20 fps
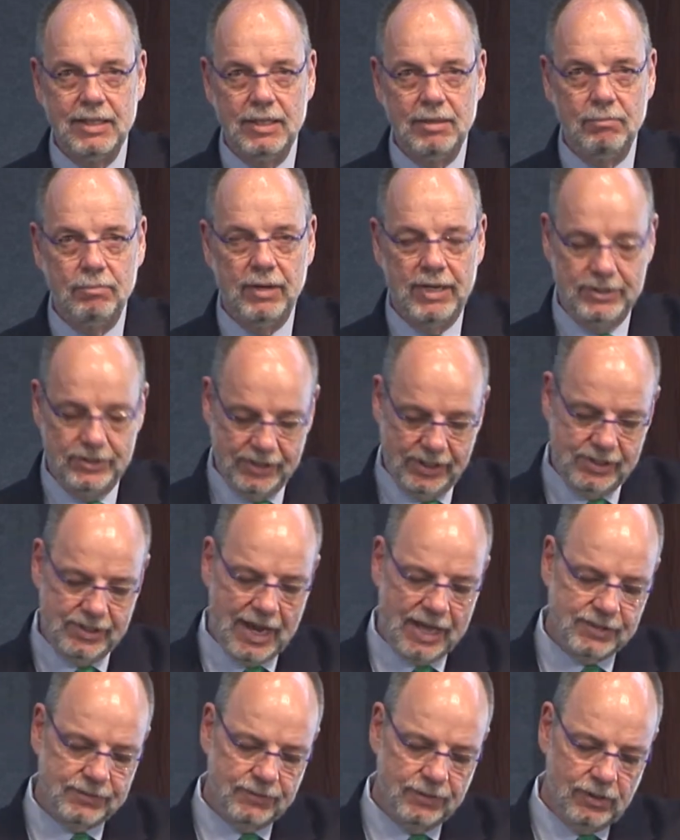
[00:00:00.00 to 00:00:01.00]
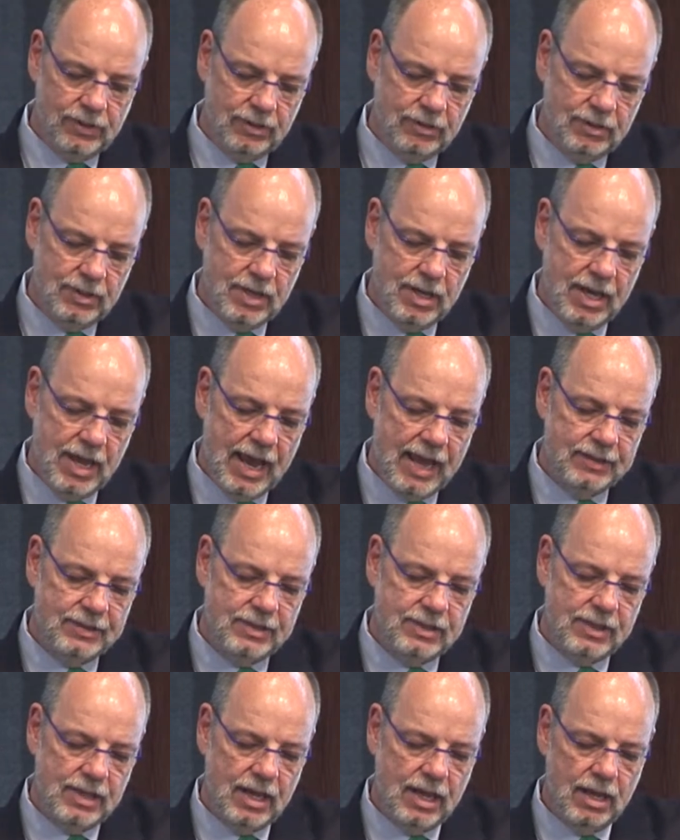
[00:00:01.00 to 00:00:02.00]
pretty successful
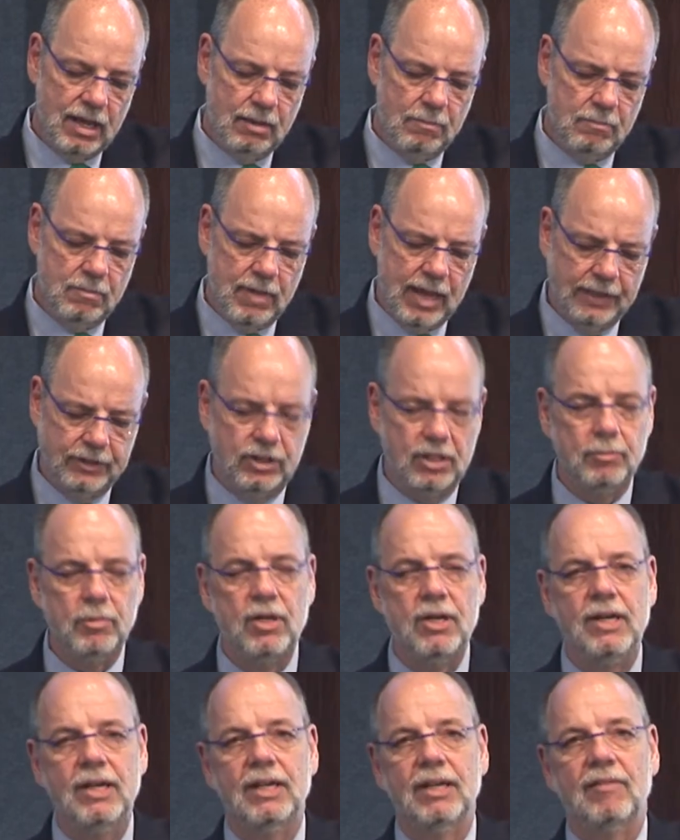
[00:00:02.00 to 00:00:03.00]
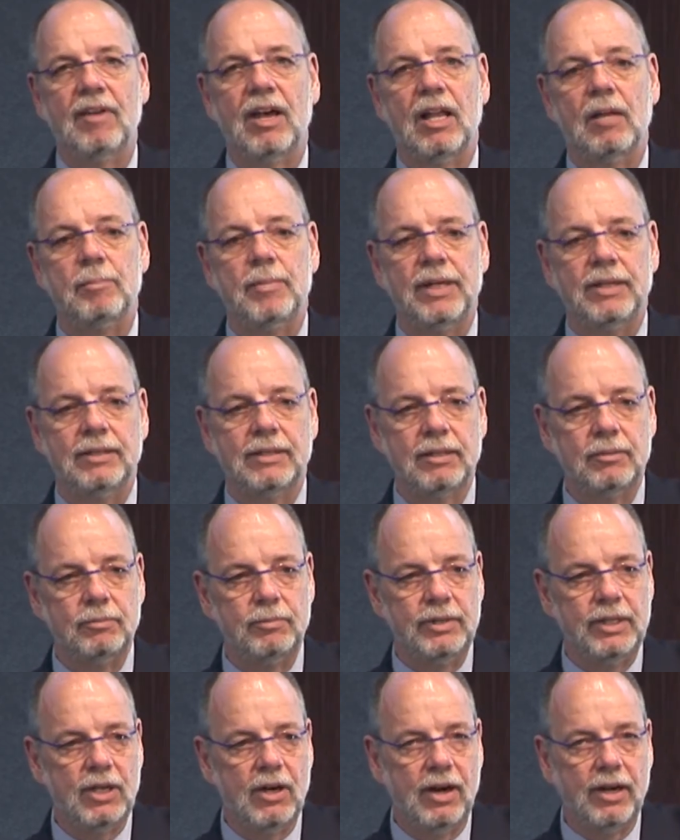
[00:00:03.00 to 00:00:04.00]
at community development, and
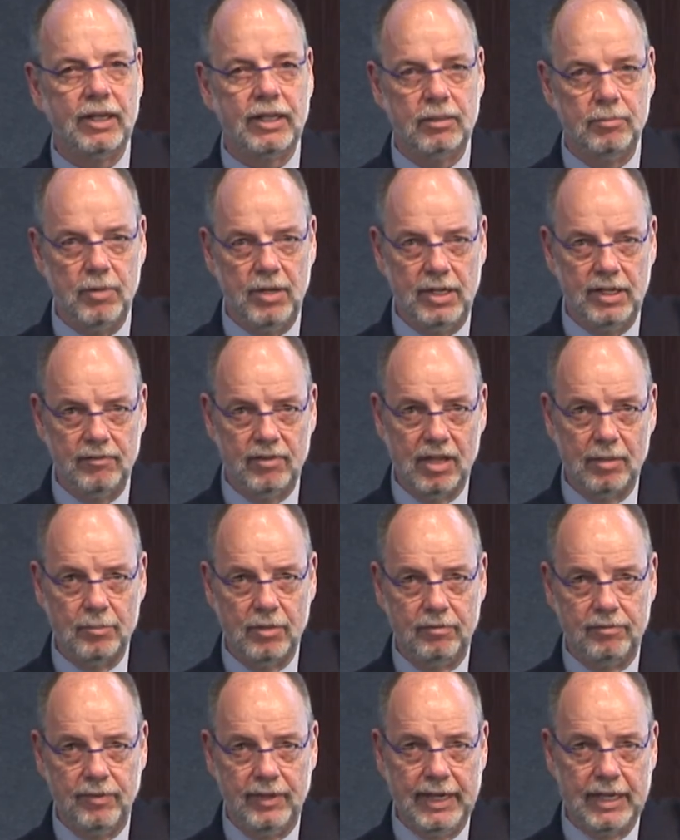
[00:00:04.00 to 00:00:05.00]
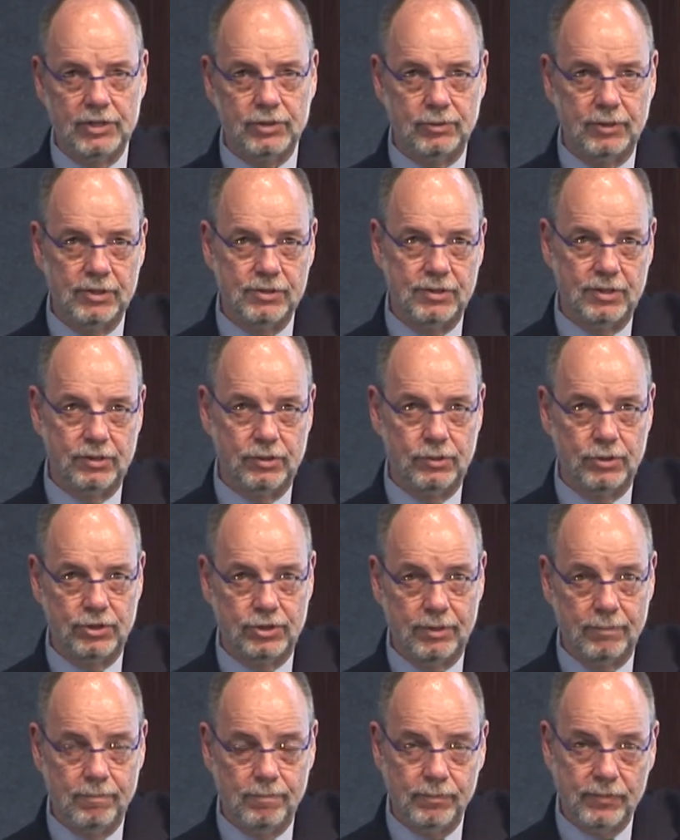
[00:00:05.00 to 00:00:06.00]
we are a community development financial
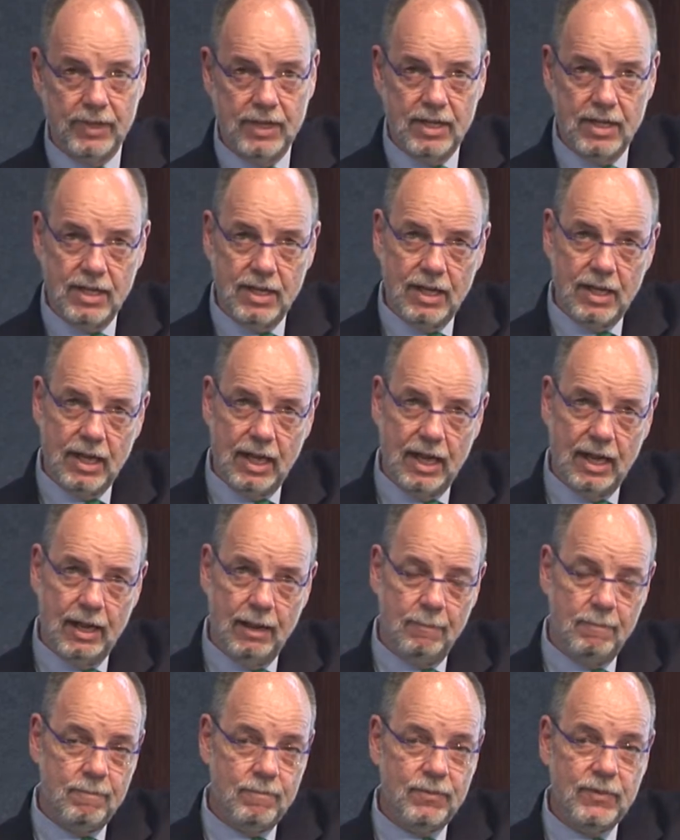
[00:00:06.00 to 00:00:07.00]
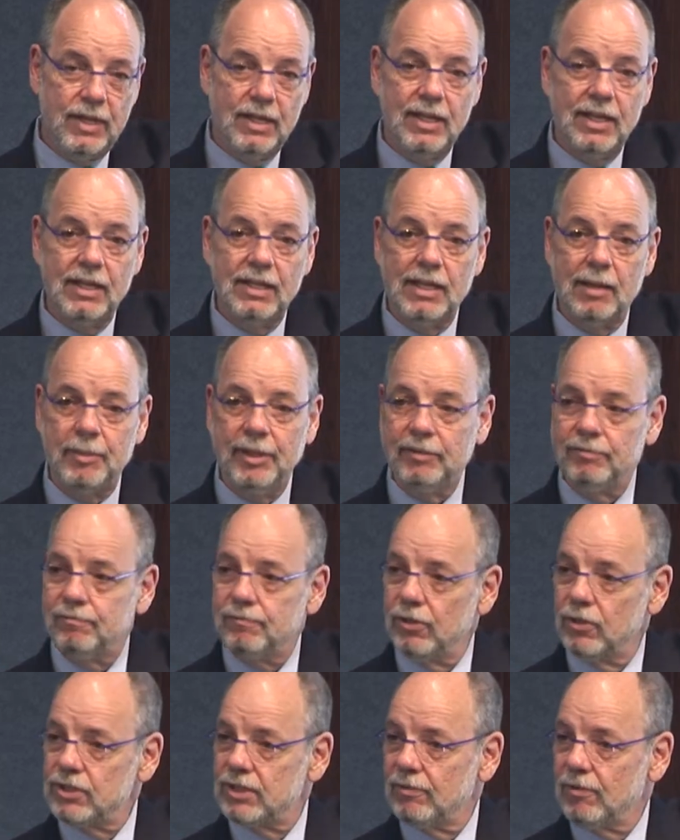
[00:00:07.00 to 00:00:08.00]
institution. Let me
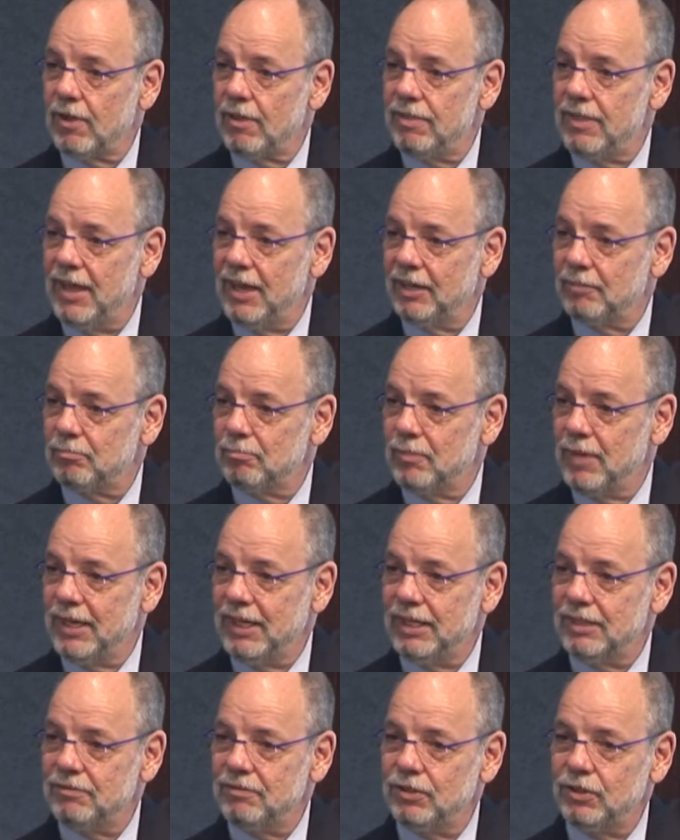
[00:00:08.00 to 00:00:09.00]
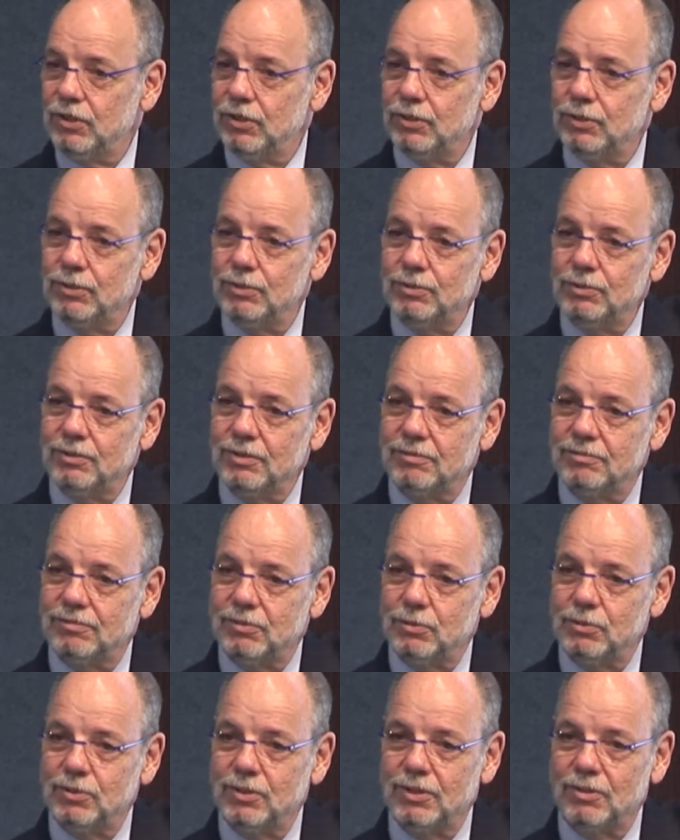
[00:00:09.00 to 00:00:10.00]
first of all thank many of you
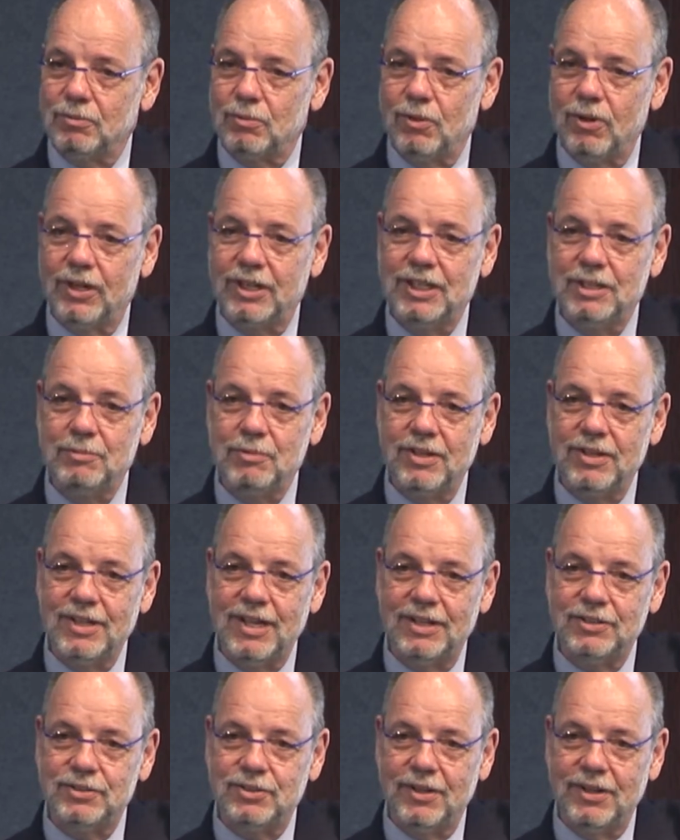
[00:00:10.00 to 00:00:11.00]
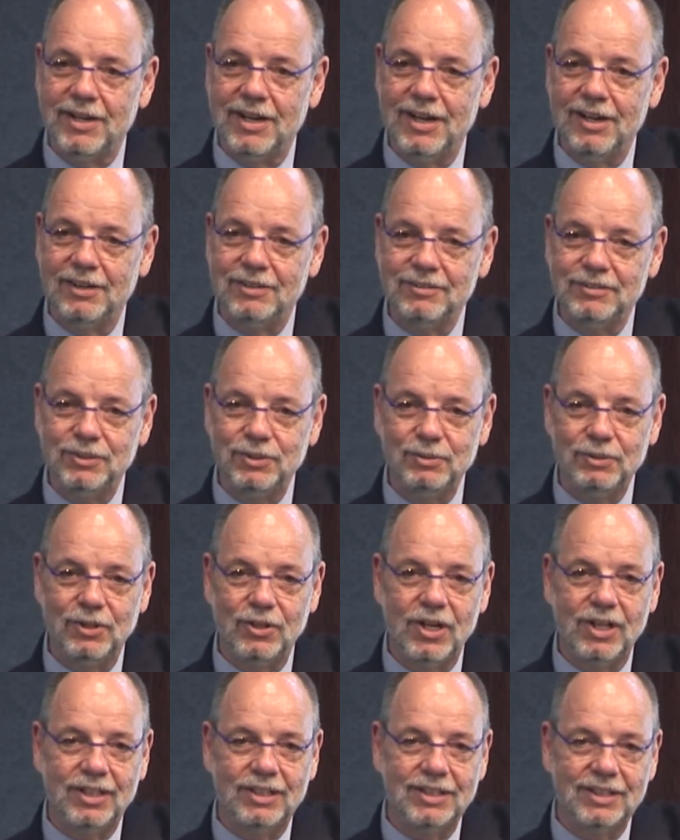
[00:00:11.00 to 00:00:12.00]
for working with us on our new
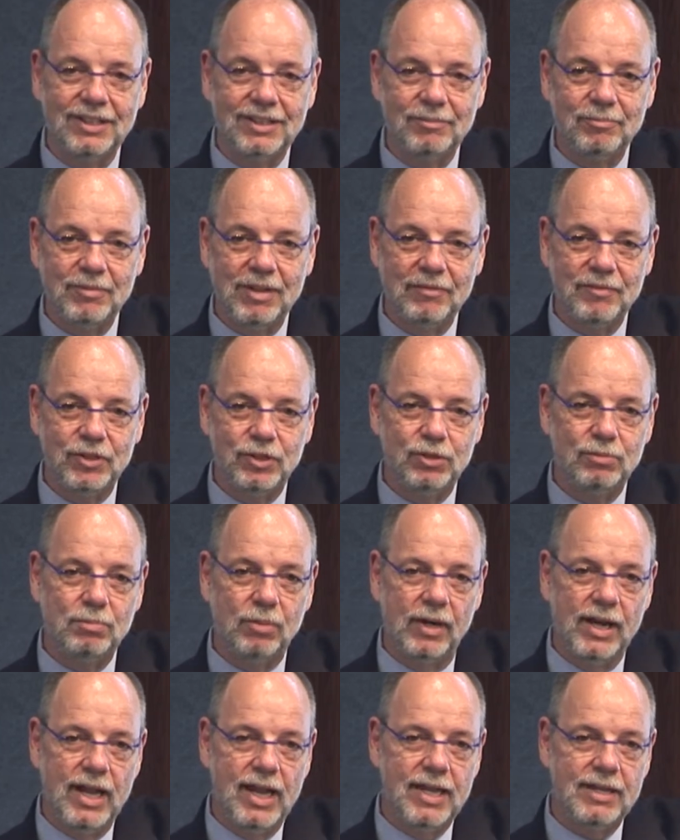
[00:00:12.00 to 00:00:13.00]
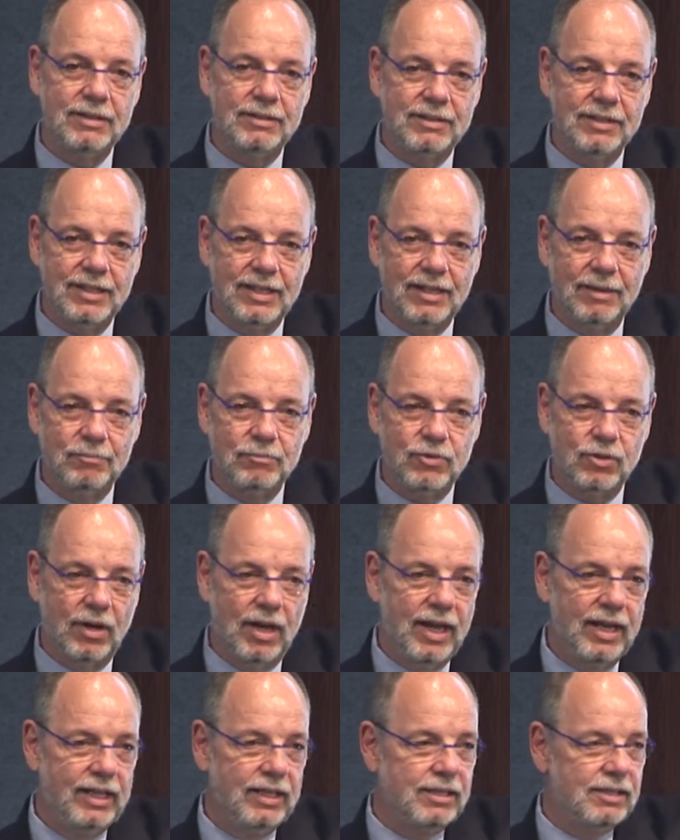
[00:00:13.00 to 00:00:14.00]
look. We have a new brand,
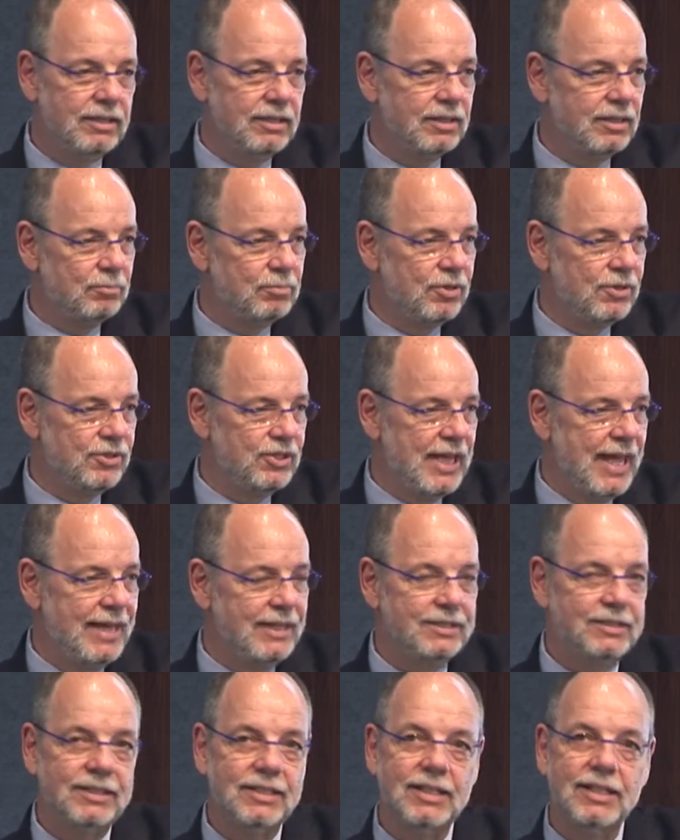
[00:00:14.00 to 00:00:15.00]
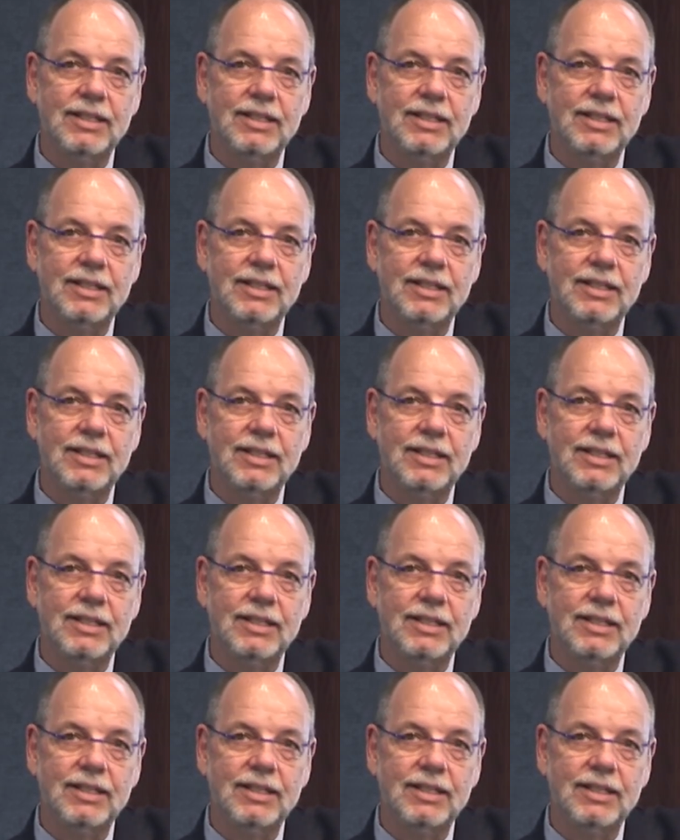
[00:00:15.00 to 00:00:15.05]
try and present